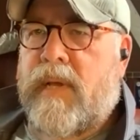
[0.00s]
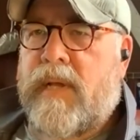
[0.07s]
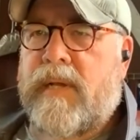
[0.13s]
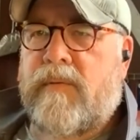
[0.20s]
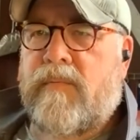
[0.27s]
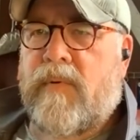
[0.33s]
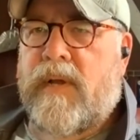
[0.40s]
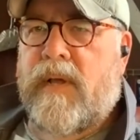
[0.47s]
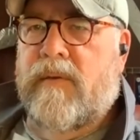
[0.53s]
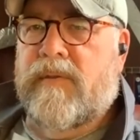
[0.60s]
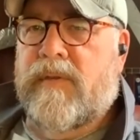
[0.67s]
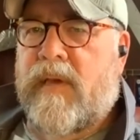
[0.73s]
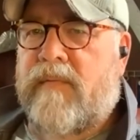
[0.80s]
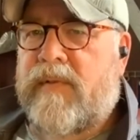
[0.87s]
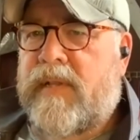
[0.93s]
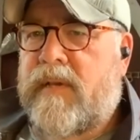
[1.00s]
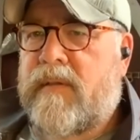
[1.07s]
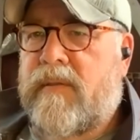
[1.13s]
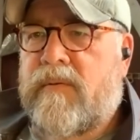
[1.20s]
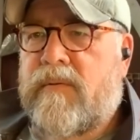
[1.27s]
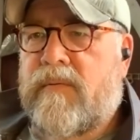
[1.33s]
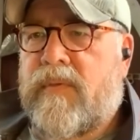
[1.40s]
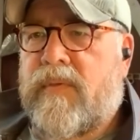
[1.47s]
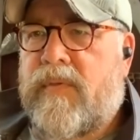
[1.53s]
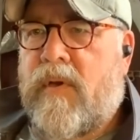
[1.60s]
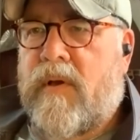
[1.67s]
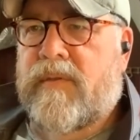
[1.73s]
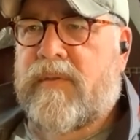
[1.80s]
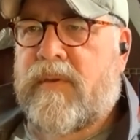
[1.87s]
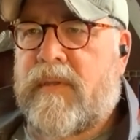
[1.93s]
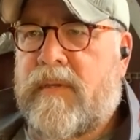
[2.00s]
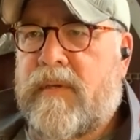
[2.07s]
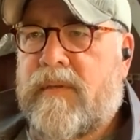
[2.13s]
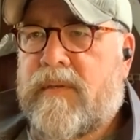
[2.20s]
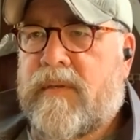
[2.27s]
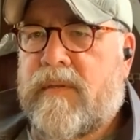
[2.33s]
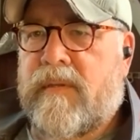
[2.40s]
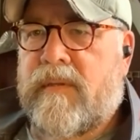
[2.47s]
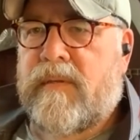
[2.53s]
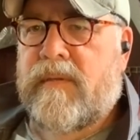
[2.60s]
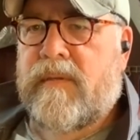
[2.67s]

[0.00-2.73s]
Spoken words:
Anyone else have any other thoughts on this?